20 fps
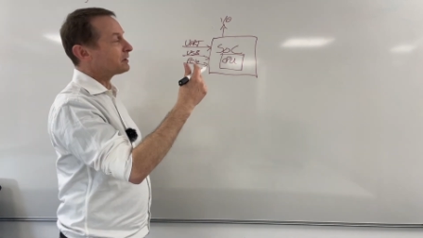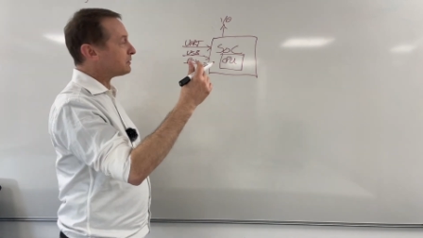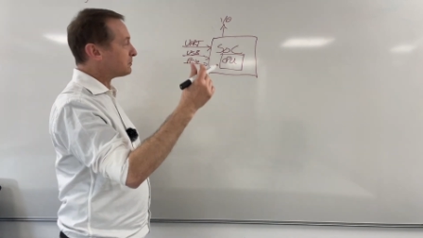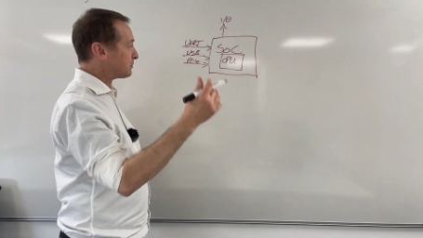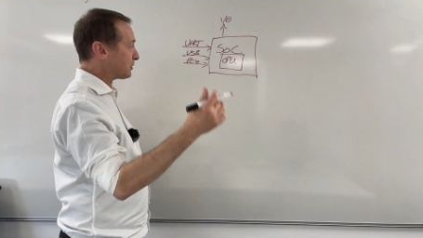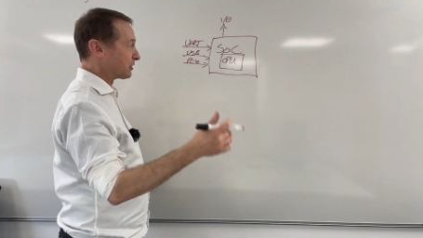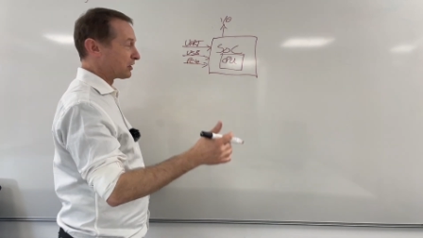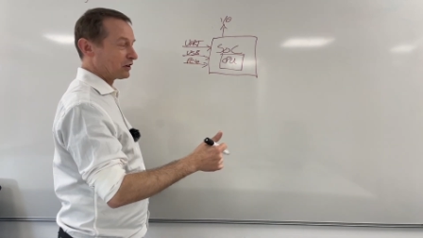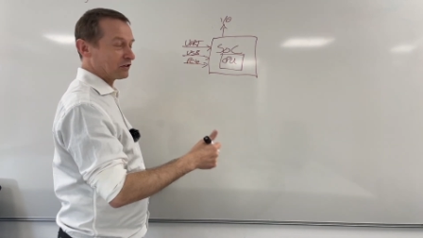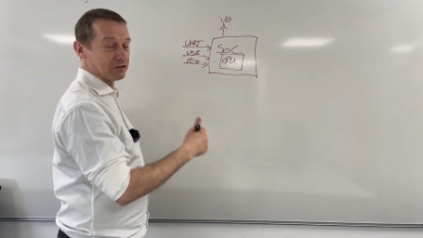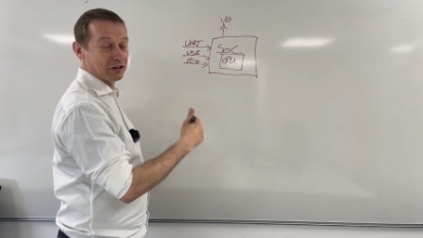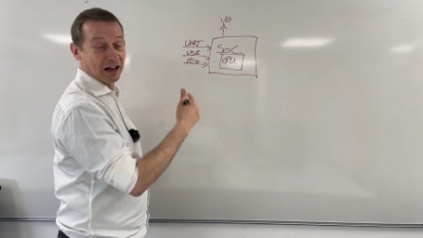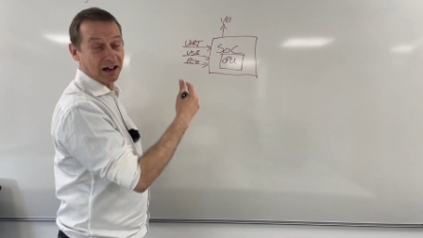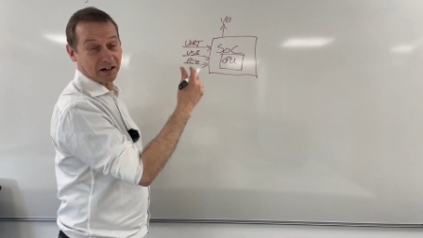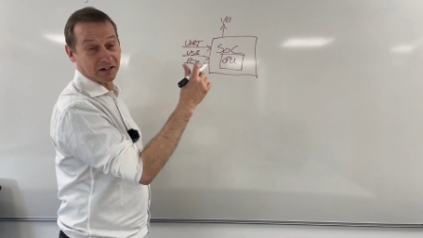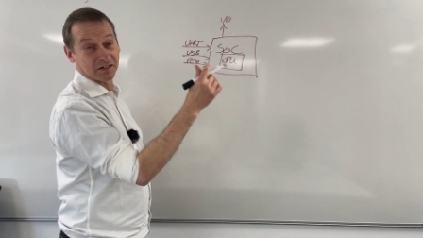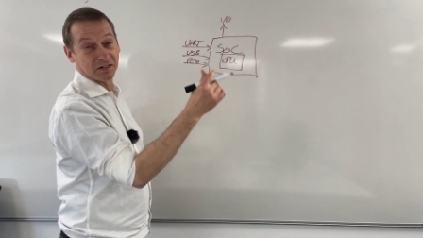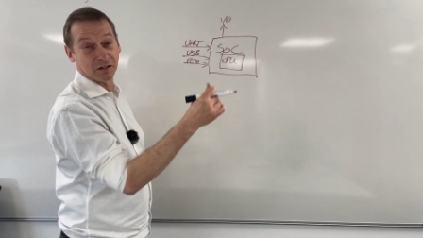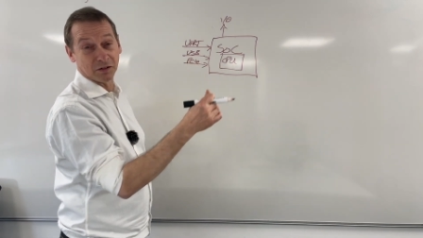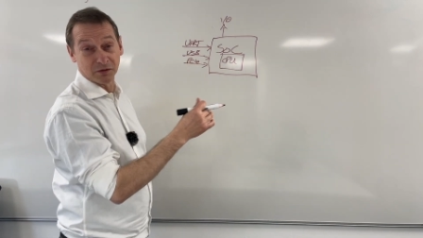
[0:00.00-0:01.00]
but the attack
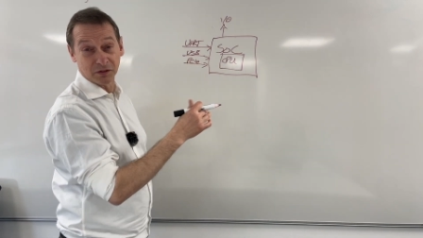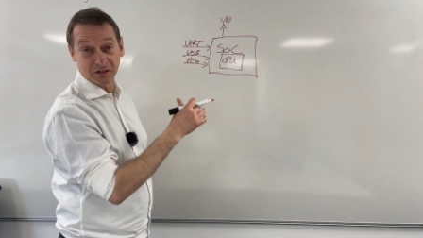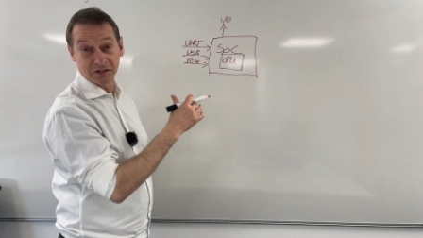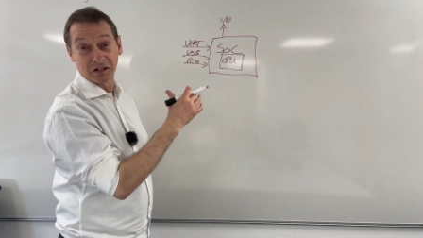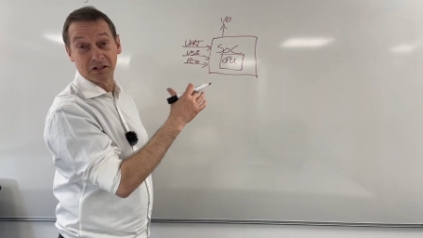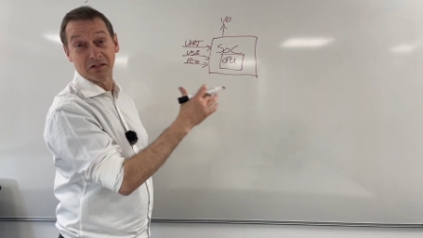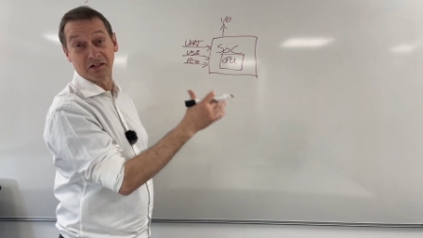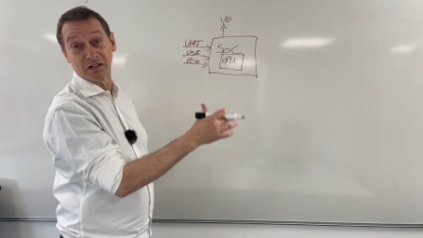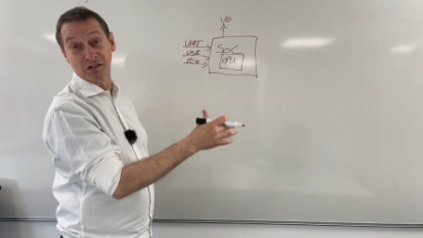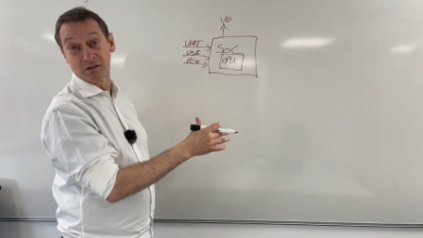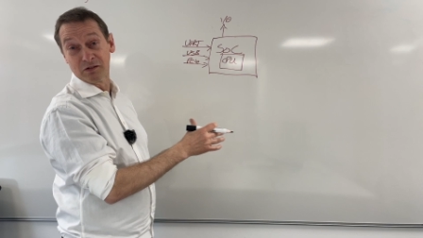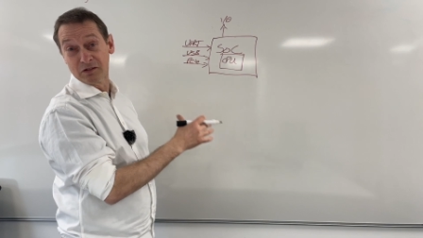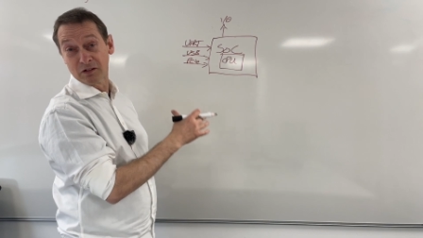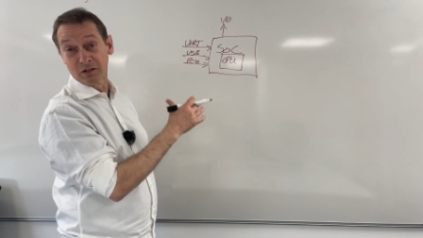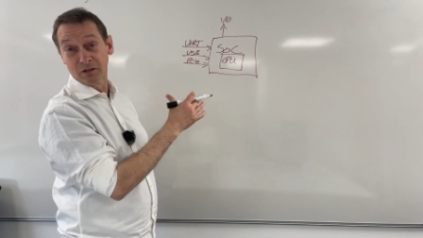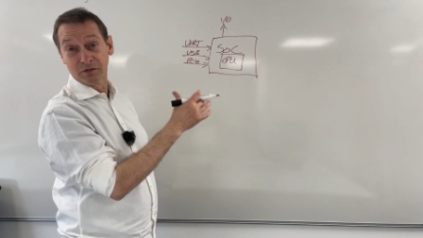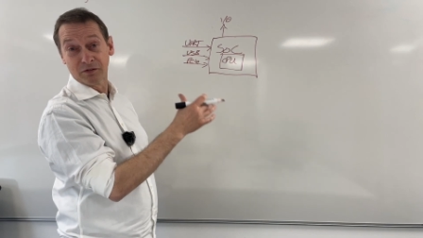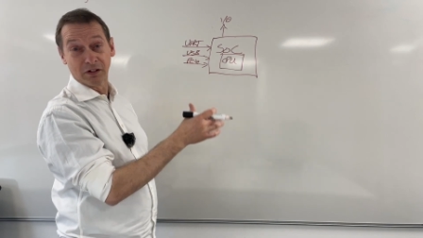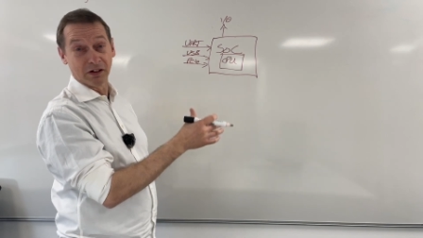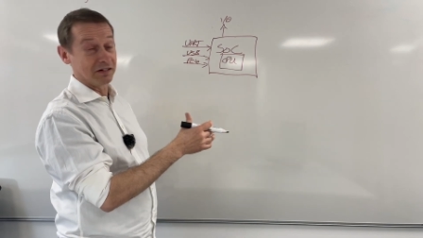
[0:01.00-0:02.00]
surface considers all
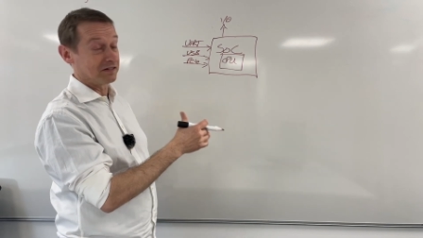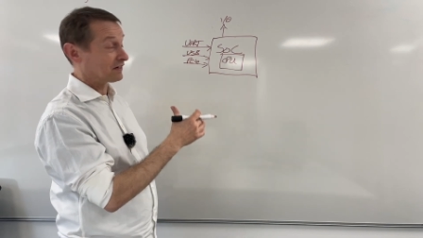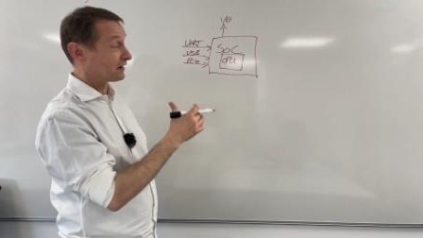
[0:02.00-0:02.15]
of these